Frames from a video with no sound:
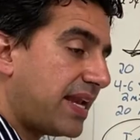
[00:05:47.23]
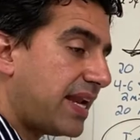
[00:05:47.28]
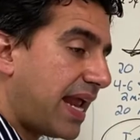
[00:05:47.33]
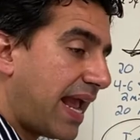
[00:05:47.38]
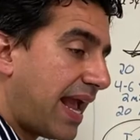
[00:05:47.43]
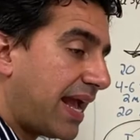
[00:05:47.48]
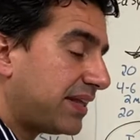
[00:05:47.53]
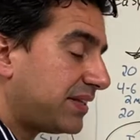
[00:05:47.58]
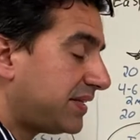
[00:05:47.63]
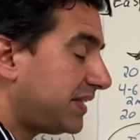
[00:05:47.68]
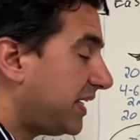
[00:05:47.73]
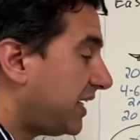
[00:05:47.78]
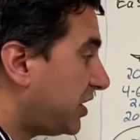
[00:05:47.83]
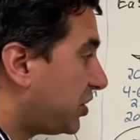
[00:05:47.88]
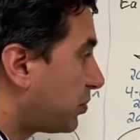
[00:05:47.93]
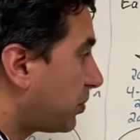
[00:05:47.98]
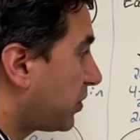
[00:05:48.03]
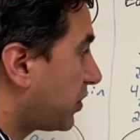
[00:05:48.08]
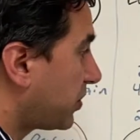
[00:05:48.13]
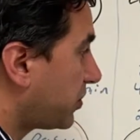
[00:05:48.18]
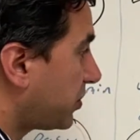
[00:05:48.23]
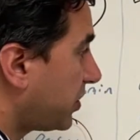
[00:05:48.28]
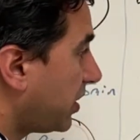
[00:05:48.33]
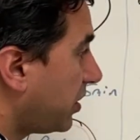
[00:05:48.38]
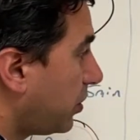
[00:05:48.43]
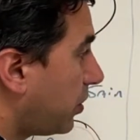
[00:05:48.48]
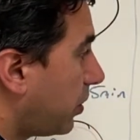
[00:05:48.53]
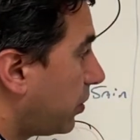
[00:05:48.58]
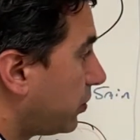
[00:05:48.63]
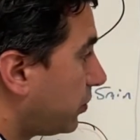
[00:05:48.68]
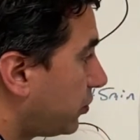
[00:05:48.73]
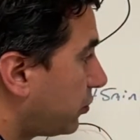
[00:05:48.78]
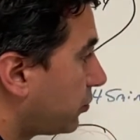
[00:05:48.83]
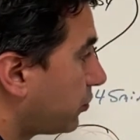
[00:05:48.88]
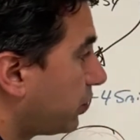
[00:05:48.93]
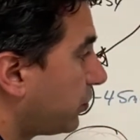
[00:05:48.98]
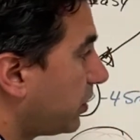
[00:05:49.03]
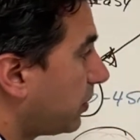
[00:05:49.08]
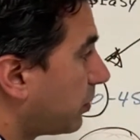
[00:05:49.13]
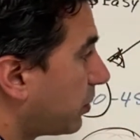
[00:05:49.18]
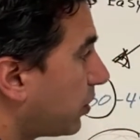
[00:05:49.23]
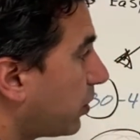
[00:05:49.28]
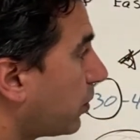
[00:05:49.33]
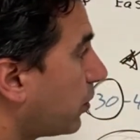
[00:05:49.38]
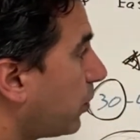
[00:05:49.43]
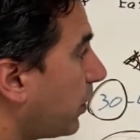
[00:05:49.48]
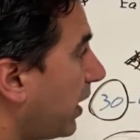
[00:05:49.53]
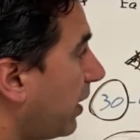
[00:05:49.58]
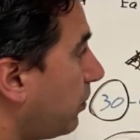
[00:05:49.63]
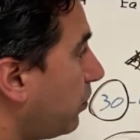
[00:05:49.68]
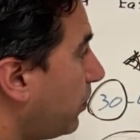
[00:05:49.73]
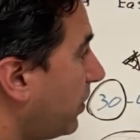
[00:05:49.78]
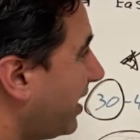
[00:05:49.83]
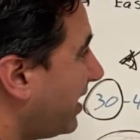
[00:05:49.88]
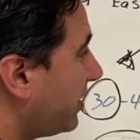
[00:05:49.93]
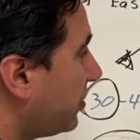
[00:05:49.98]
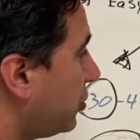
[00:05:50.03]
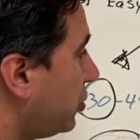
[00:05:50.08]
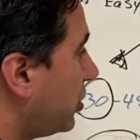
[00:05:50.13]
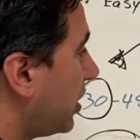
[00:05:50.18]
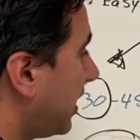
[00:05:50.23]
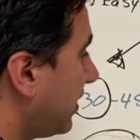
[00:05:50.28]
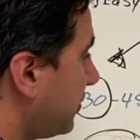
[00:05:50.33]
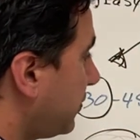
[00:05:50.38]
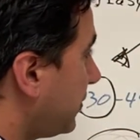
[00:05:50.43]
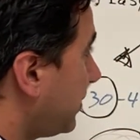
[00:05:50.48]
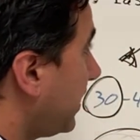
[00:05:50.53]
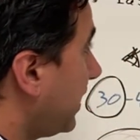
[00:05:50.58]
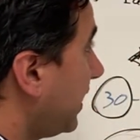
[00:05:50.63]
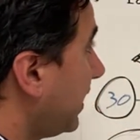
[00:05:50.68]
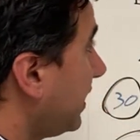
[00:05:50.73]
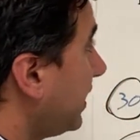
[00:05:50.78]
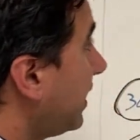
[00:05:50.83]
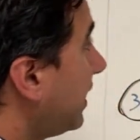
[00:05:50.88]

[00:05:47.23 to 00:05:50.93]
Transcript: as each person goes through the program, we adjust it,